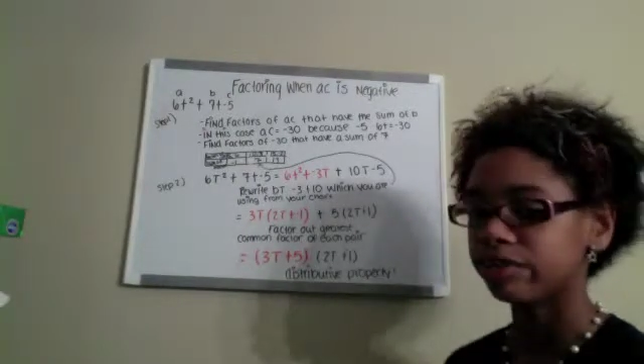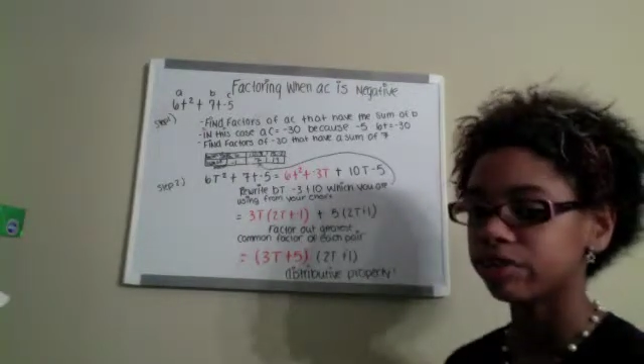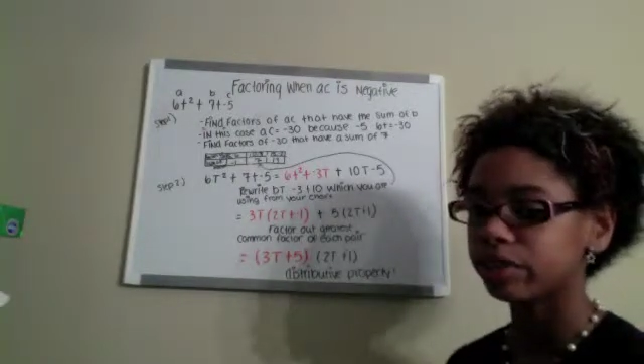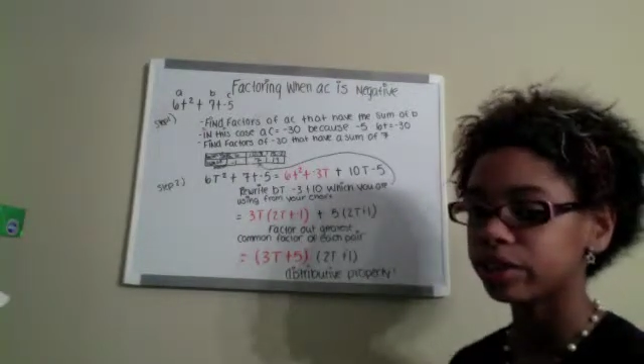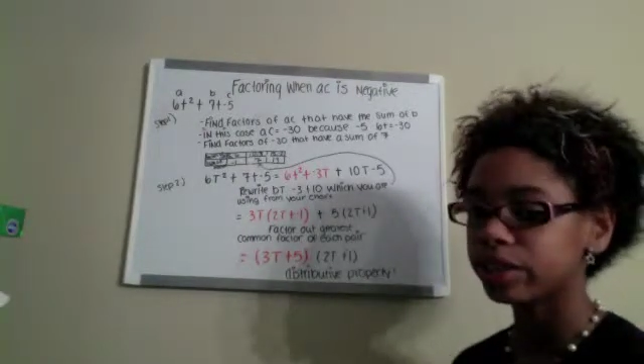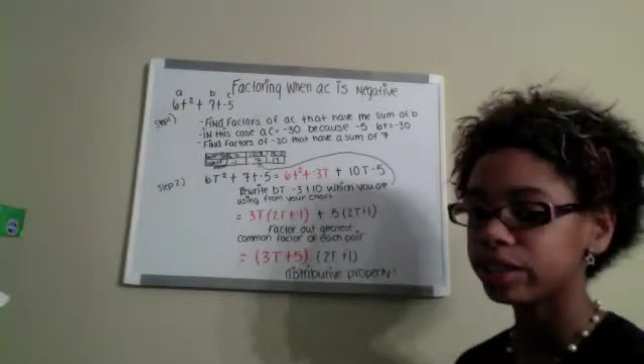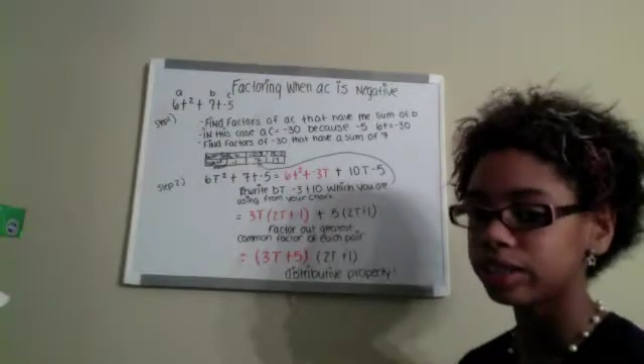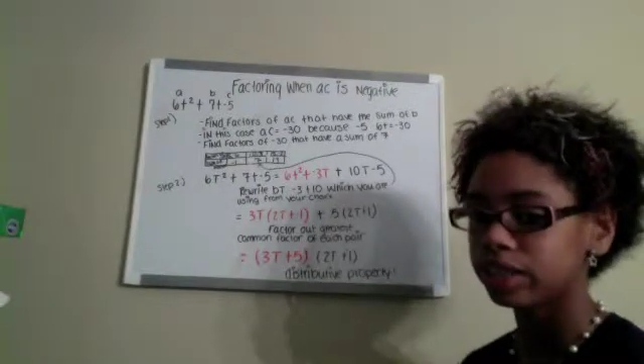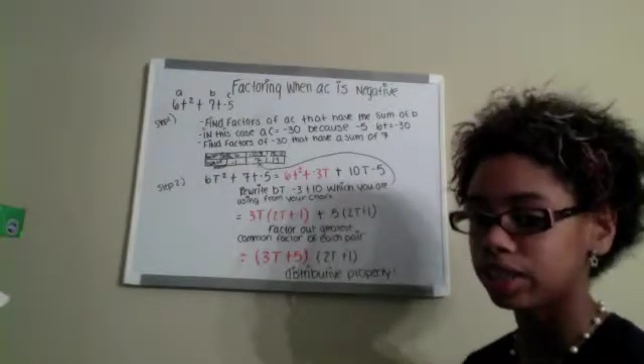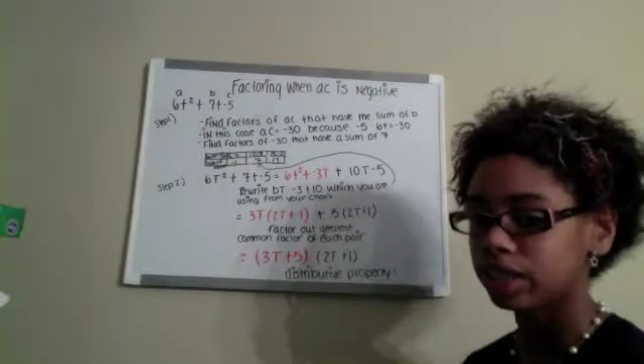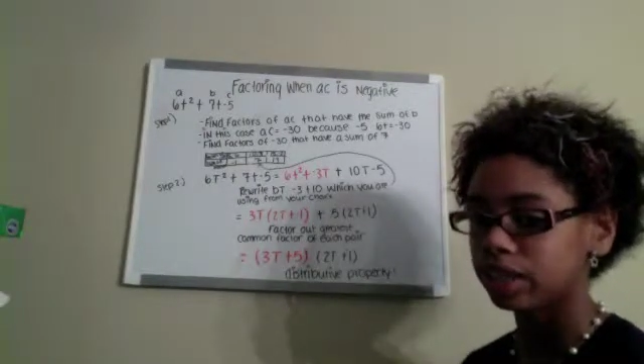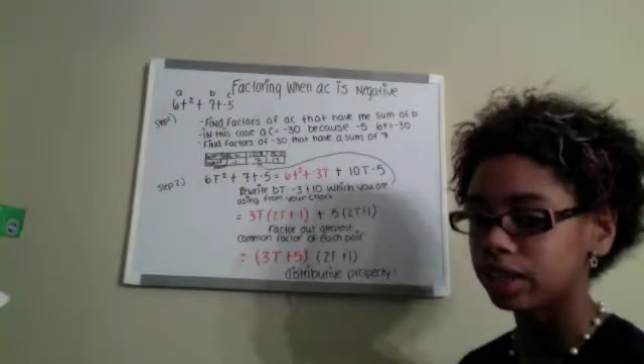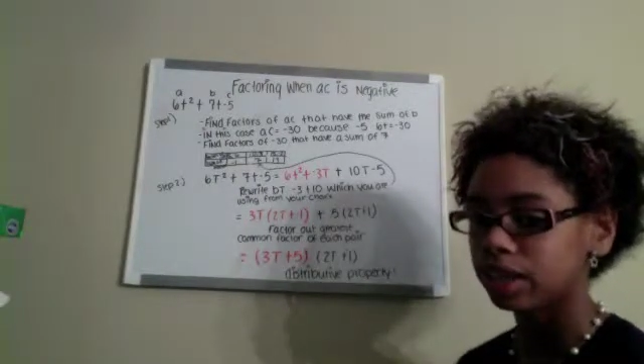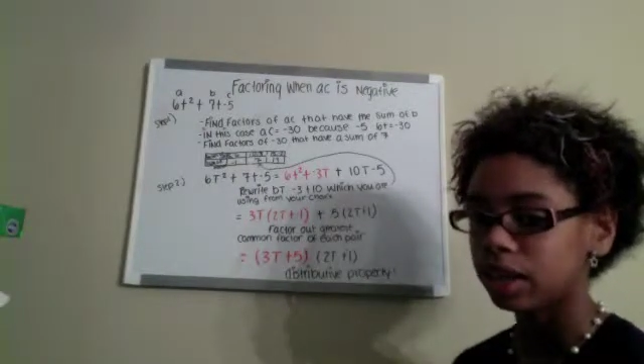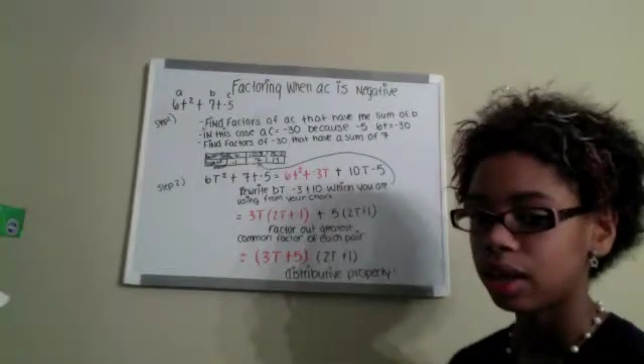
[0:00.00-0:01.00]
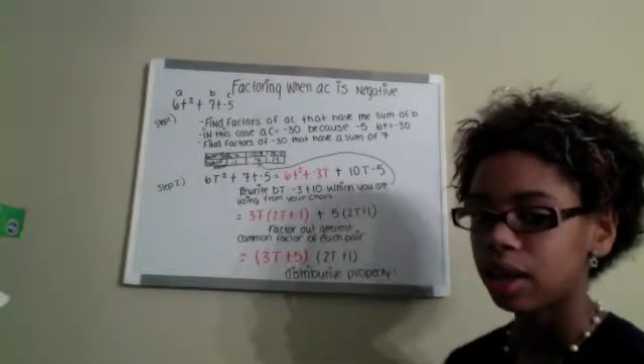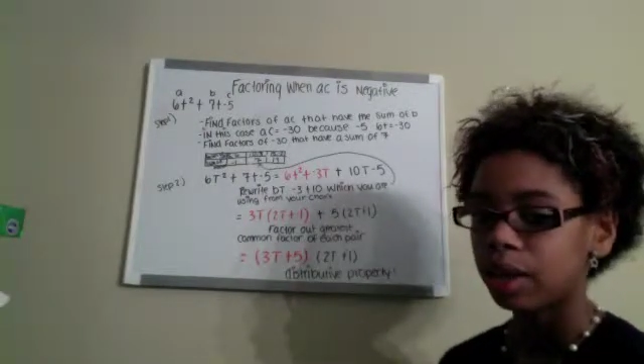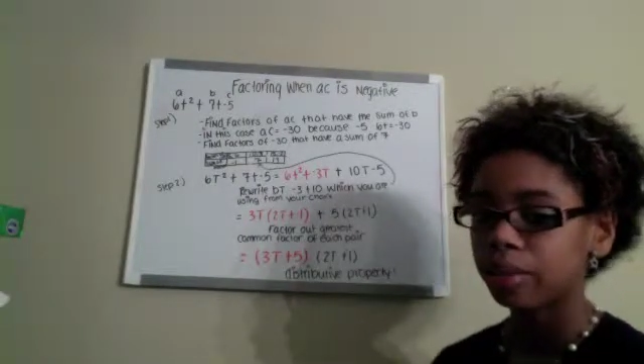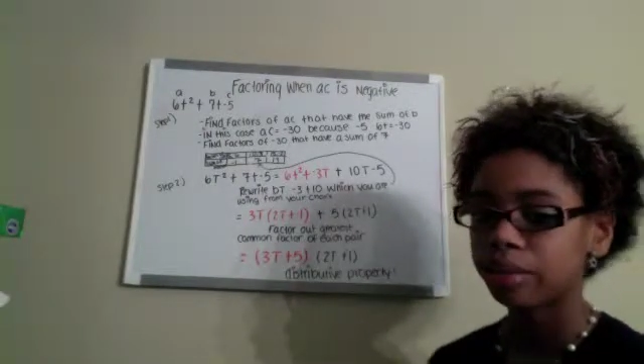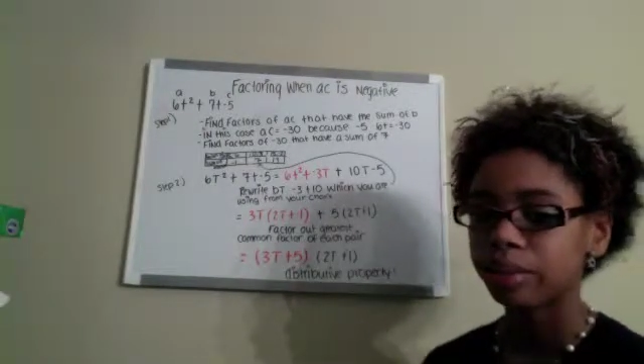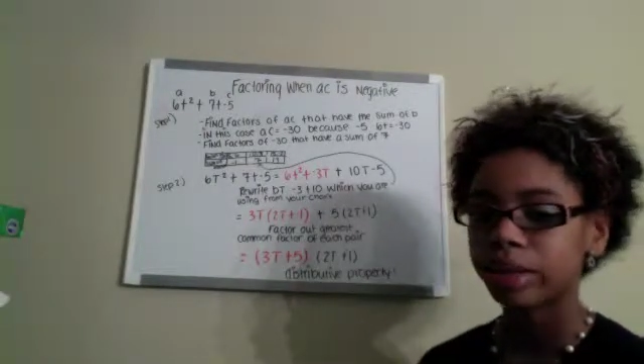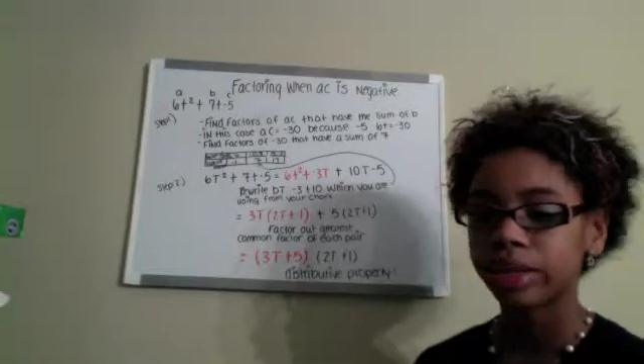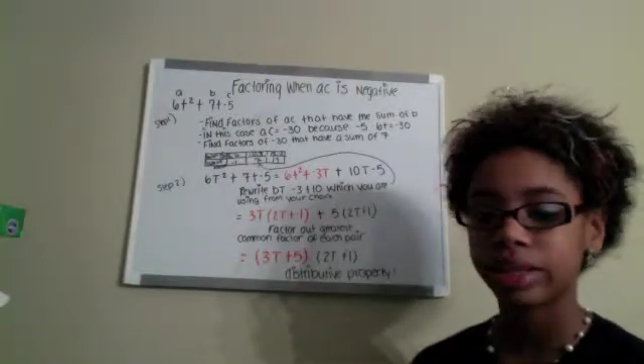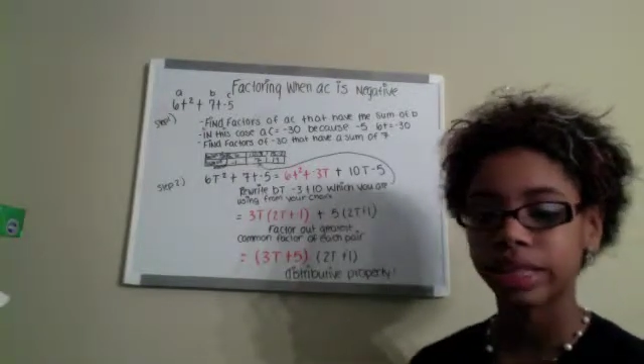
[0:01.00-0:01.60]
3t plus